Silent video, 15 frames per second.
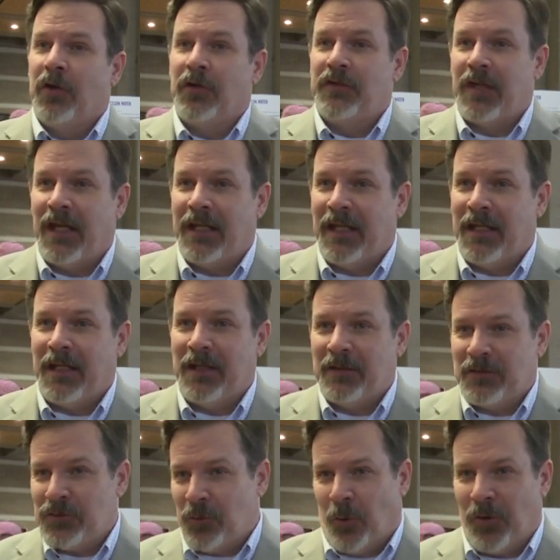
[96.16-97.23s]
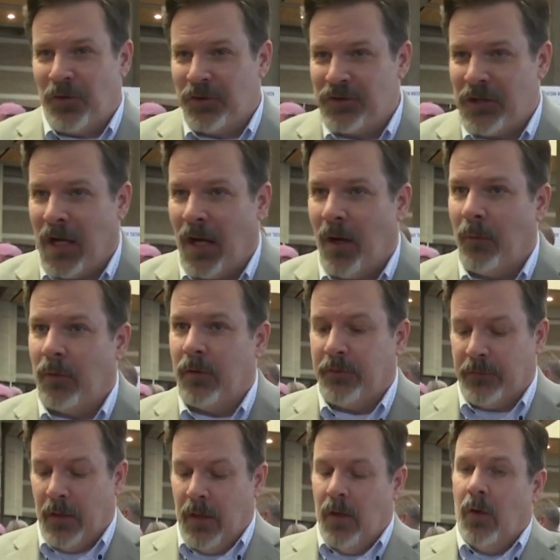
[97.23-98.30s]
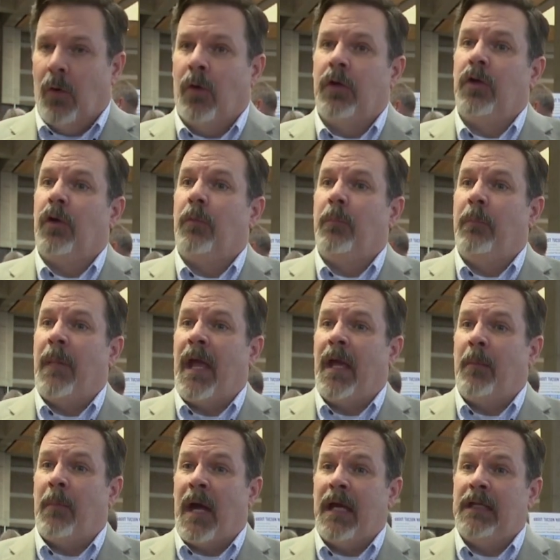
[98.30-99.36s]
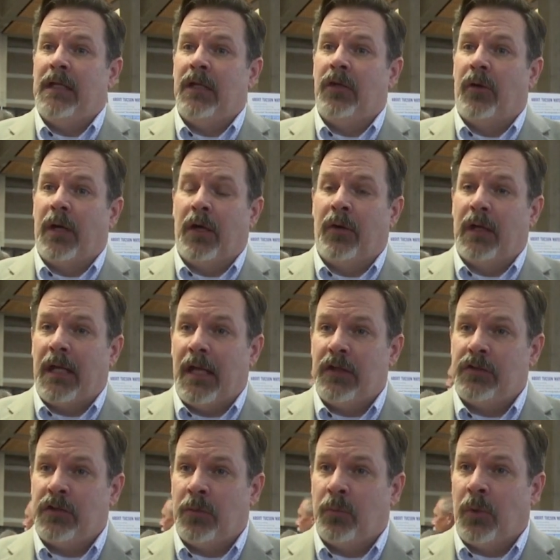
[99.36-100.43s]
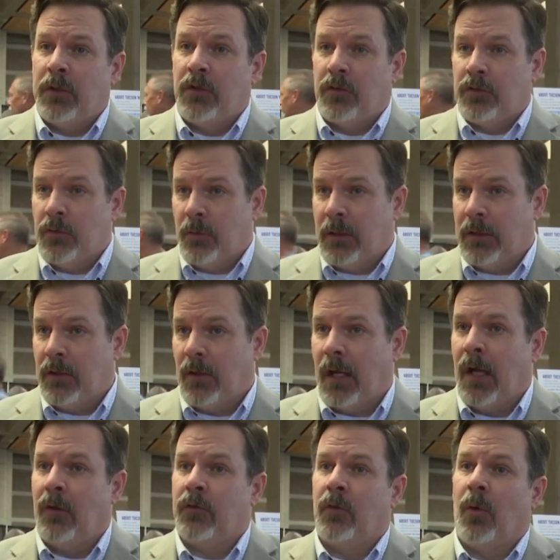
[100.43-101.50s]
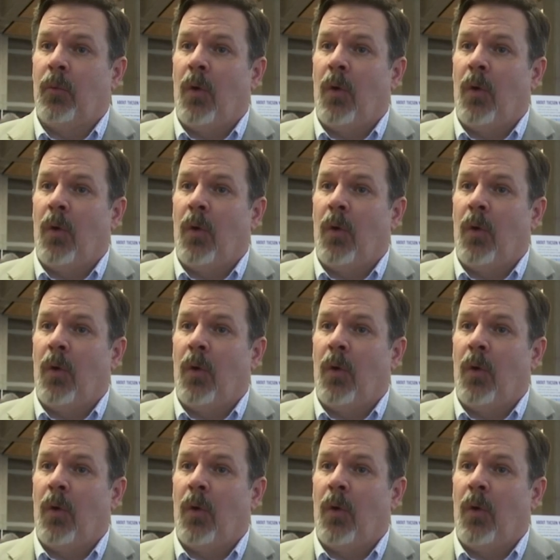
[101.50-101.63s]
you're taking shorter showers, or you're minding your irrigation when you're doing your outdoor